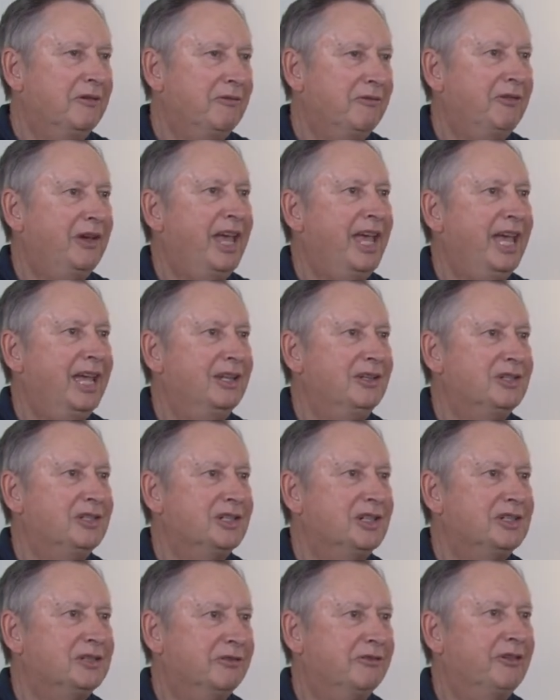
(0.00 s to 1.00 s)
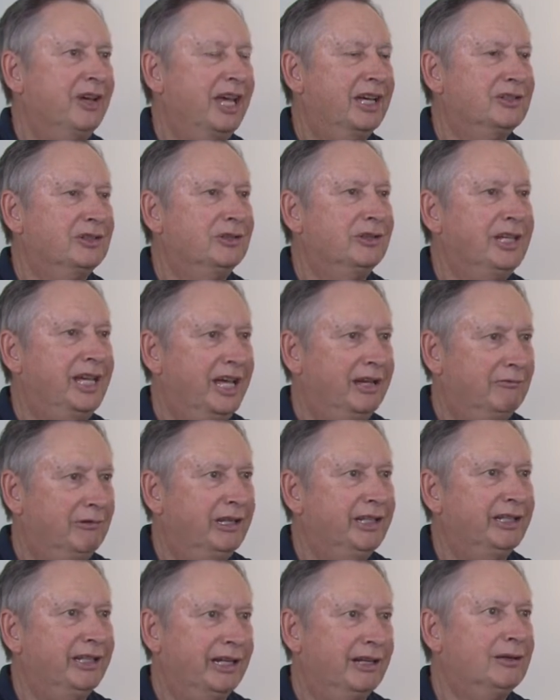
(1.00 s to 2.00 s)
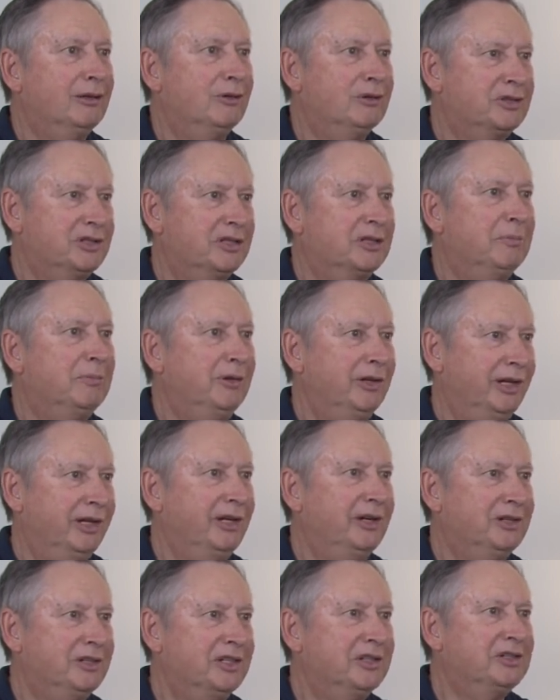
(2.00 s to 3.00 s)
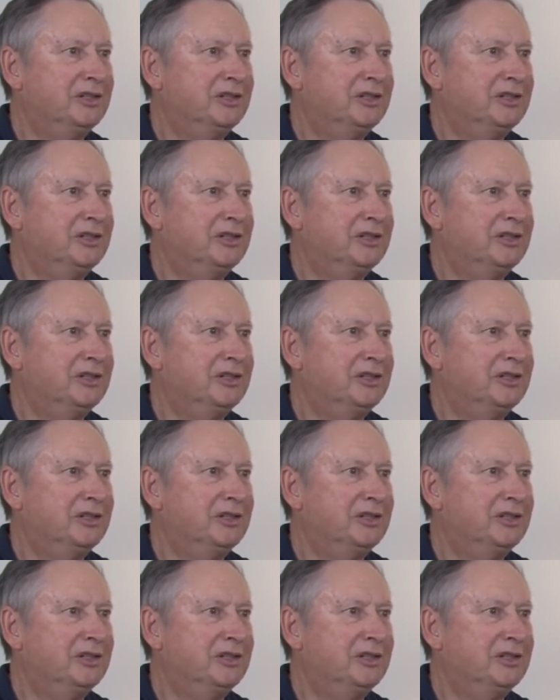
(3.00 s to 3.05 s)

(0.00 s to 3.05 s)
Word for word: fans is the fact you can't really get close to the players.